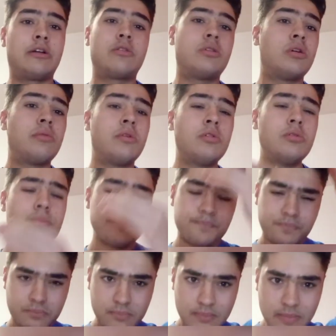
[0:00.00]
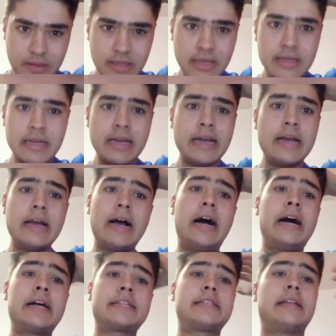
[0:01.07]
coral,
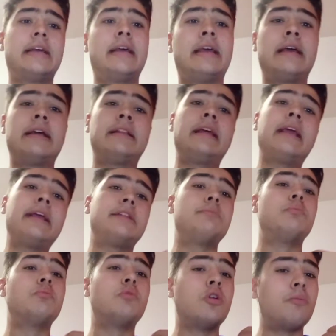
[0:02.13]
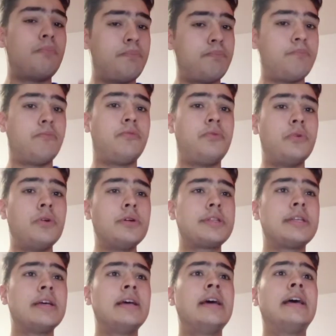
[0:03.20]
as they eat more food,